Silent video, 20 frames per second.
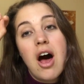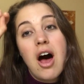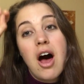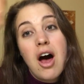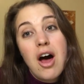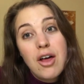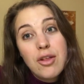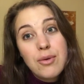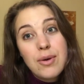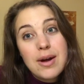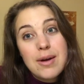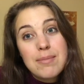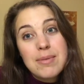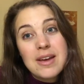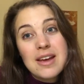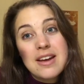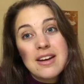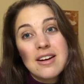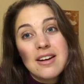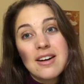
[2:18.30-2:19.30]
all the way up
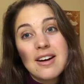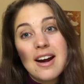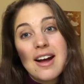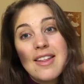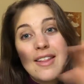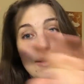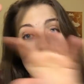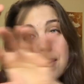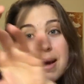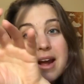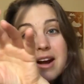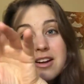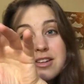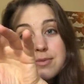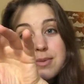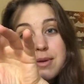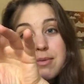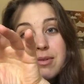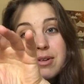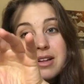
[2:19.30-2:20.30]
here, and then Paris
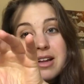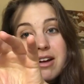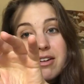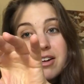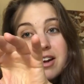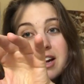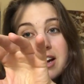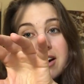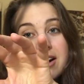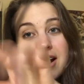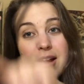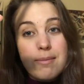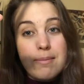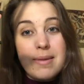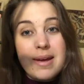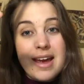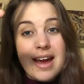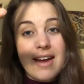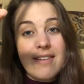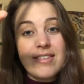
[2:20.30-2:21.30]
being right down here, and
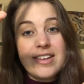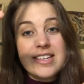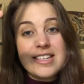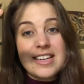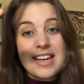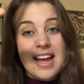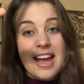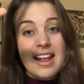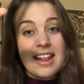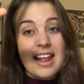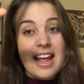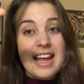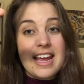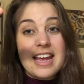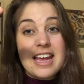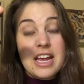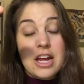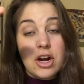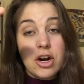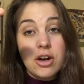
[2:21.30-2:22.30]
me having to get like
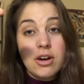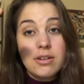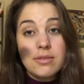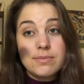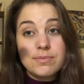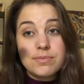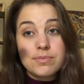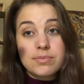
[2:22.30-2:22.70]
here,